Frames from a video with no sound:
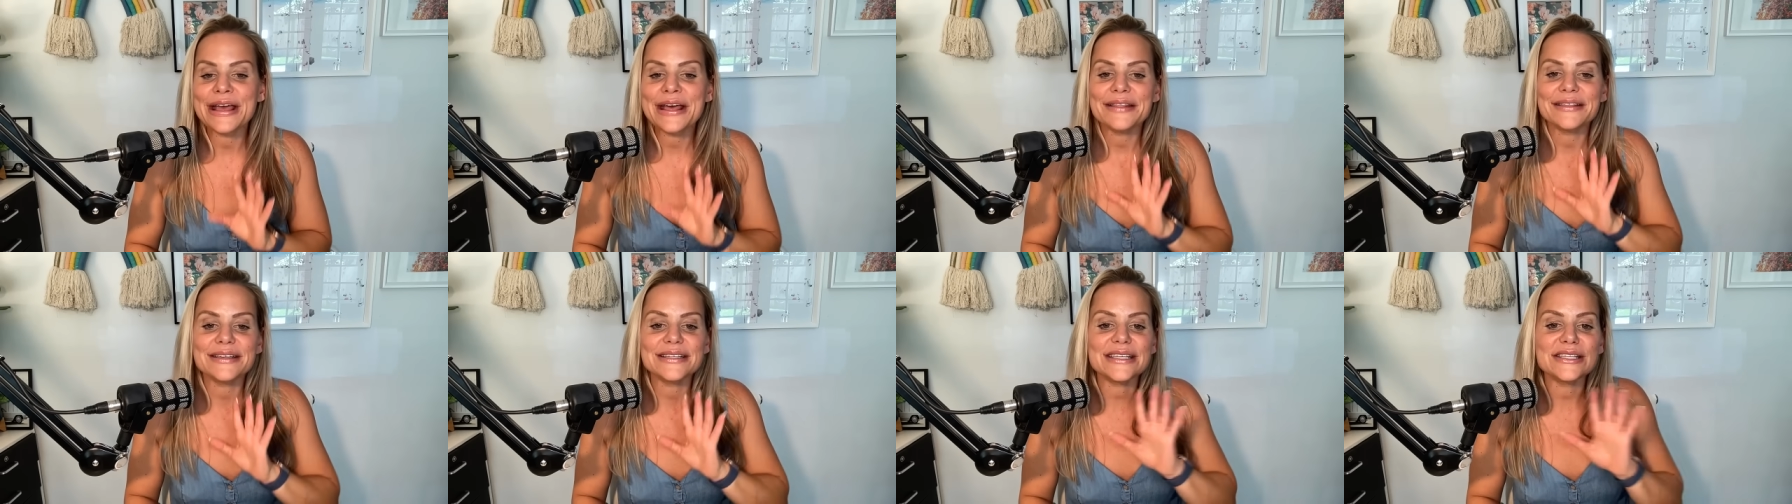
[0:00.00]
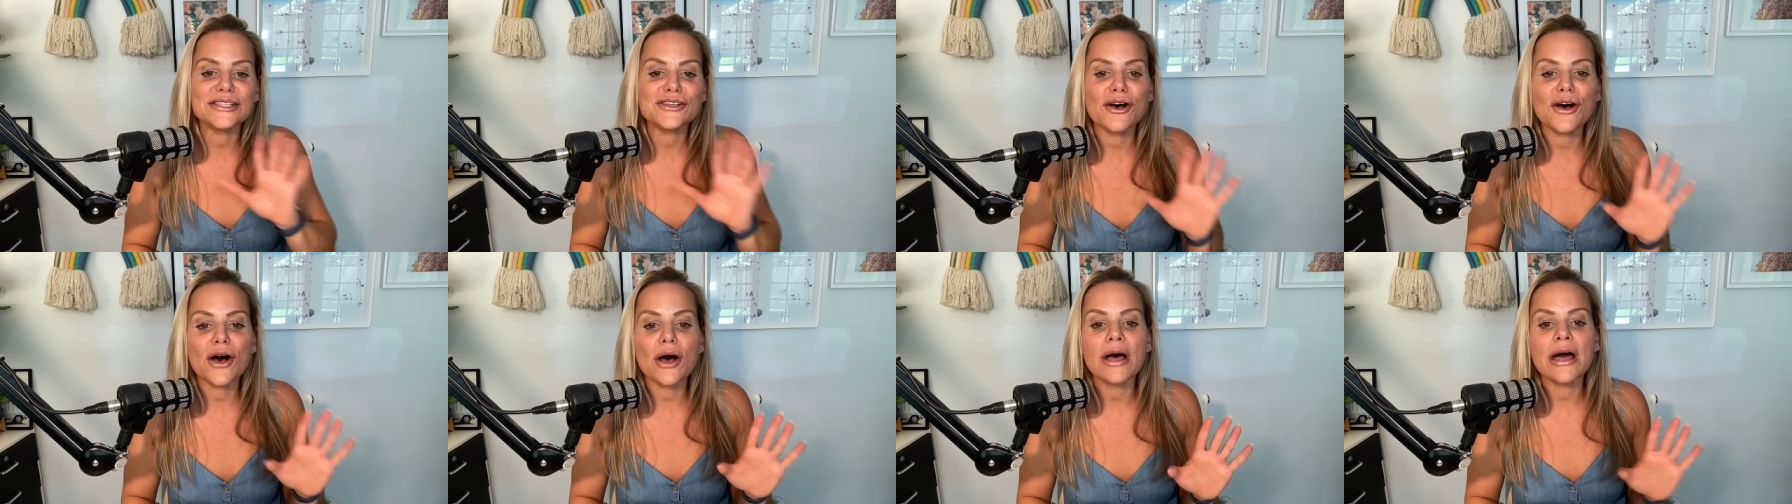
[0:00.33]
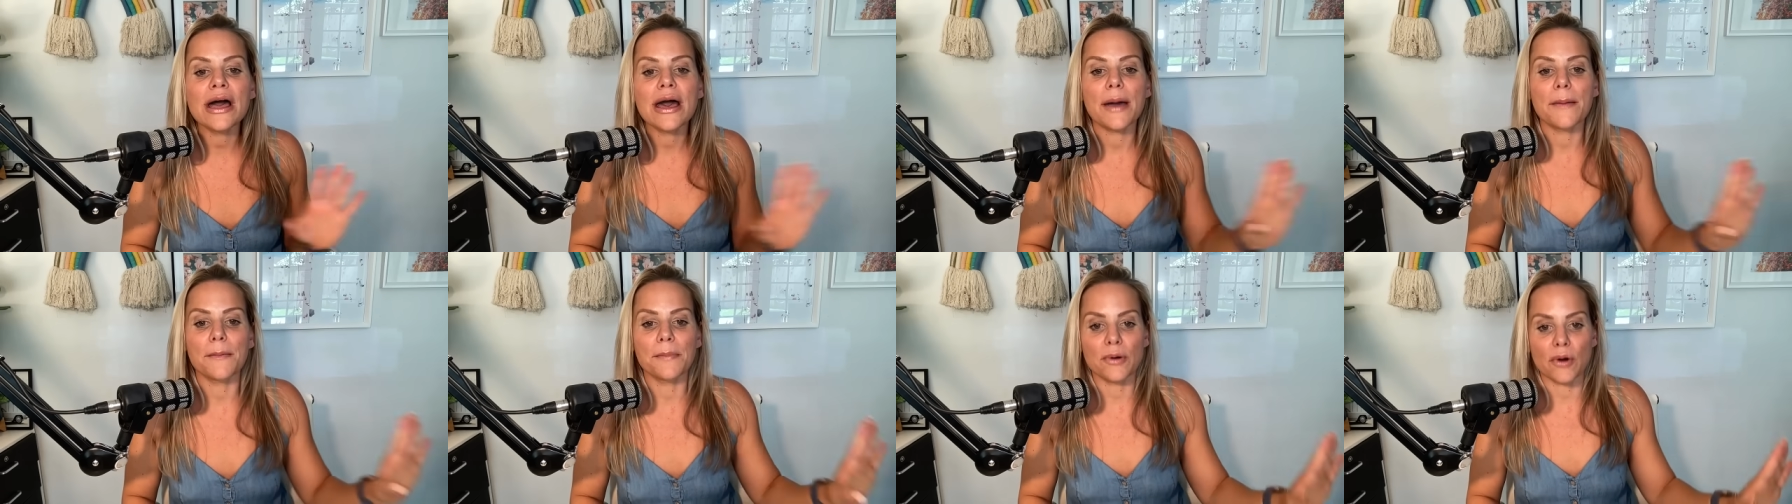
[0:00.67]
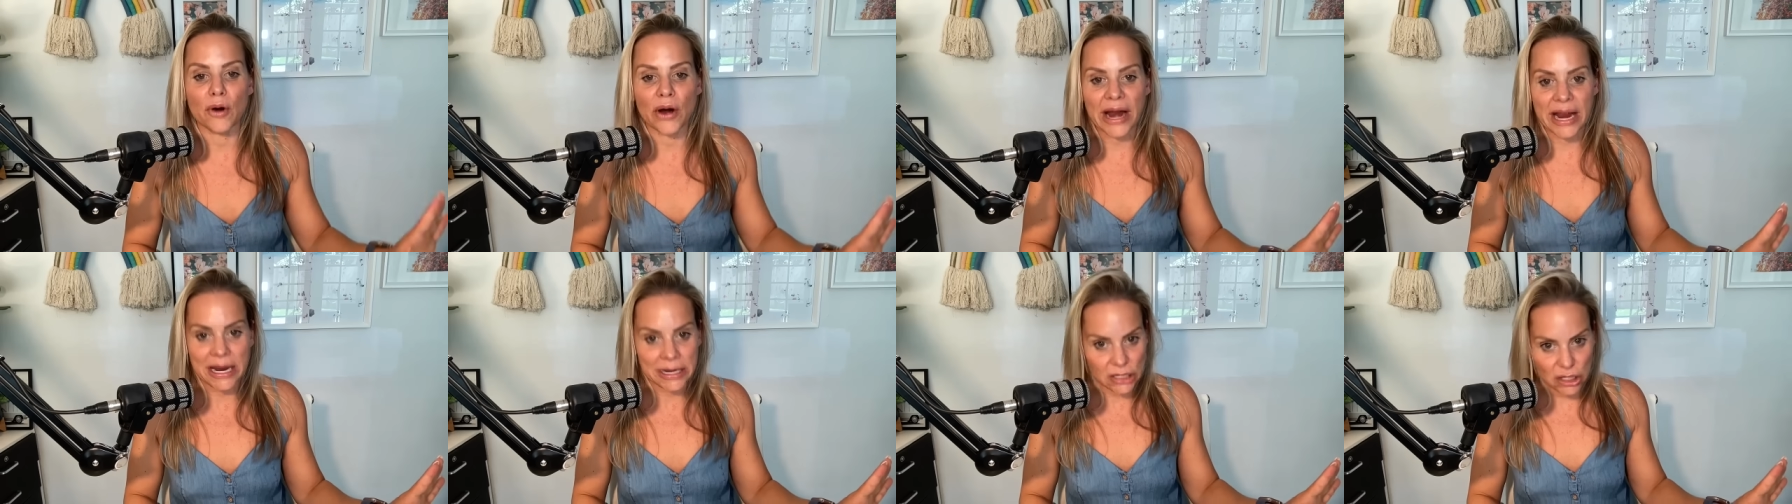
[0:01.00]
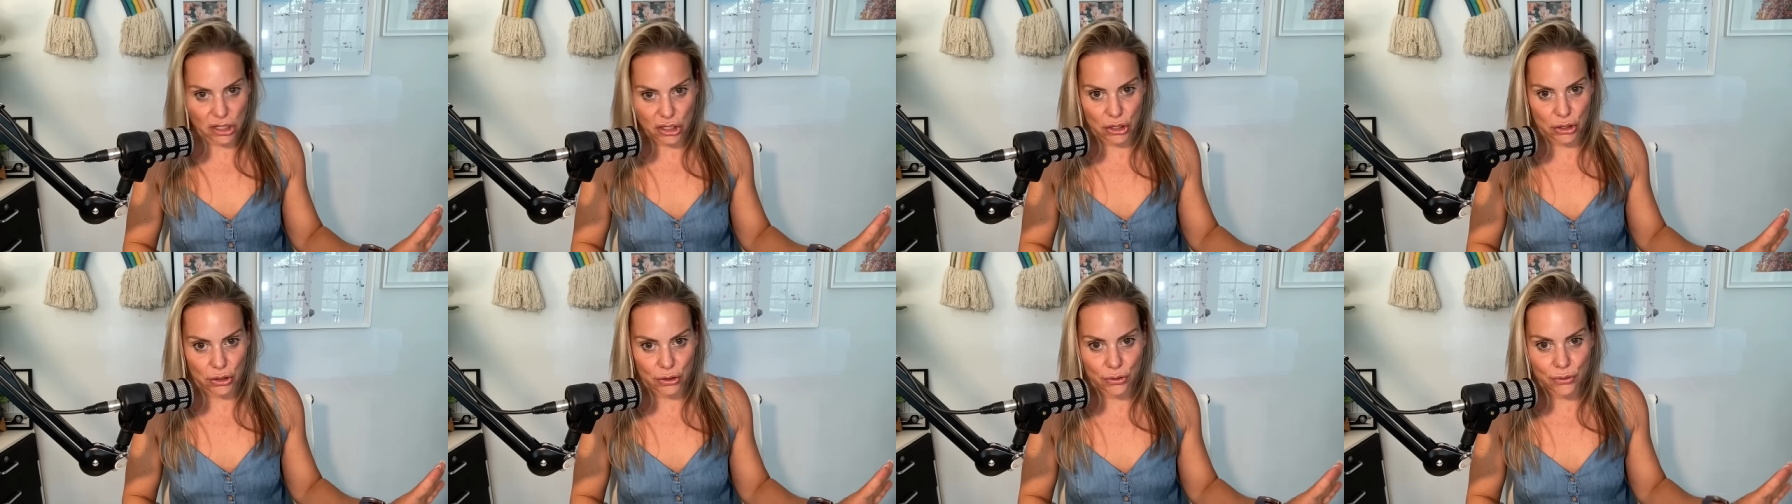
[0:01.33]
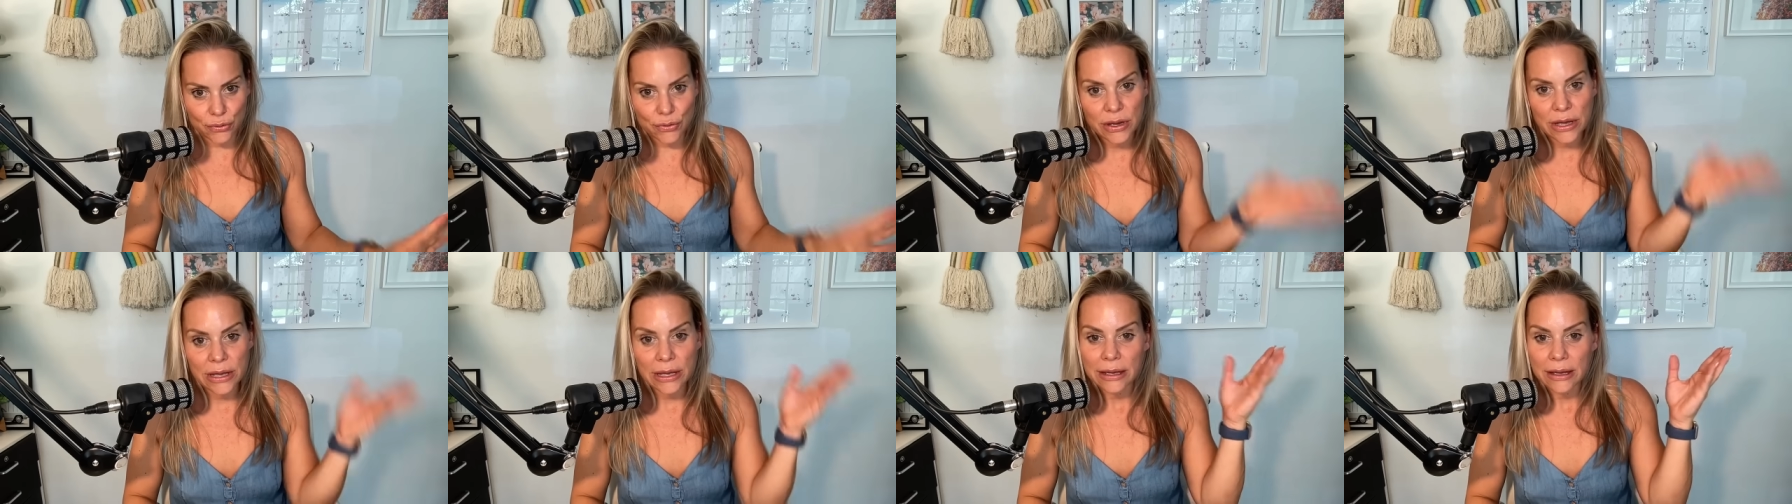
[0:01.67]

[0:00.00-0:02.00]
This is all brand new